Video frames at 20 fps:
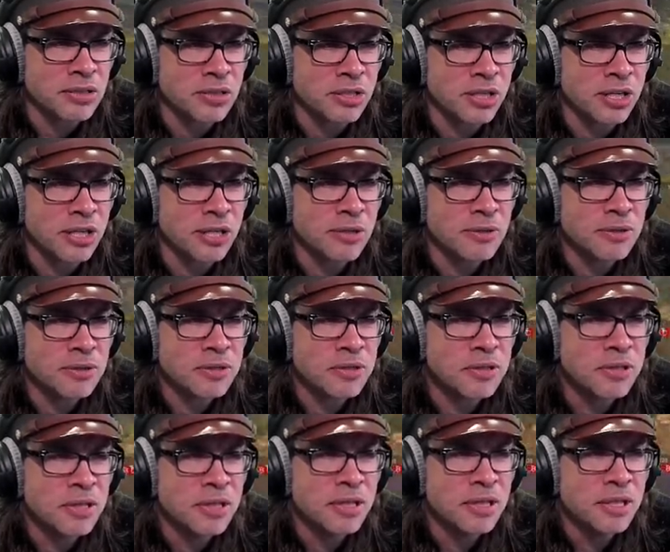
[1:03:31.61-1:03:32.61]
there.
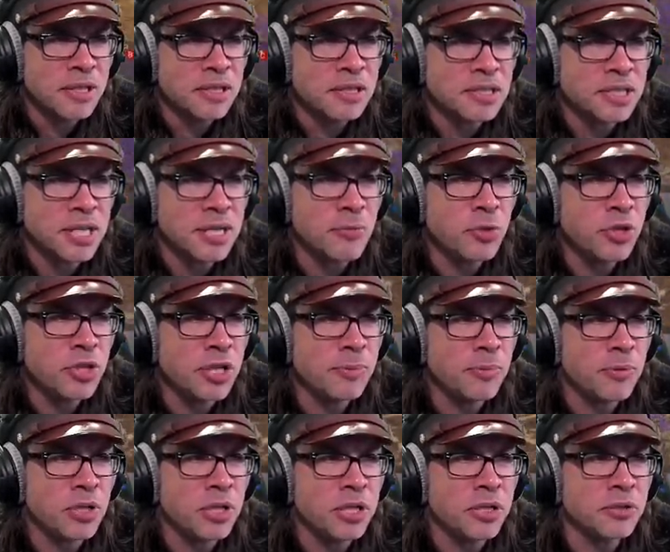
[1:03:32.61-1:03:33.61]
Same with up
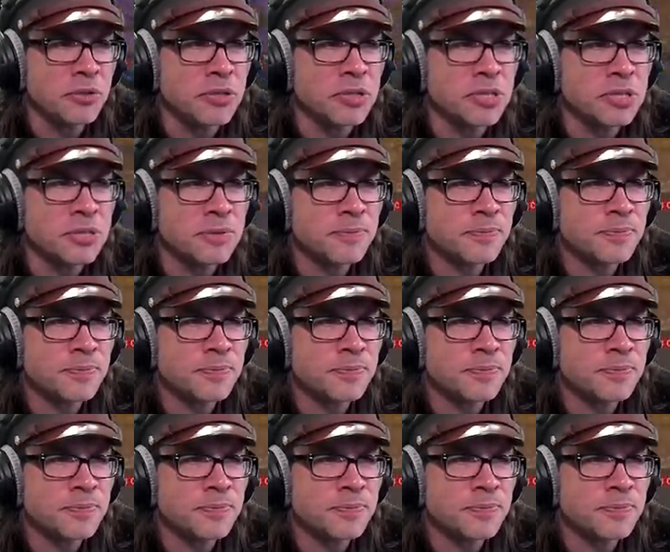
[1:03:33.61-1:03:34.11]
close.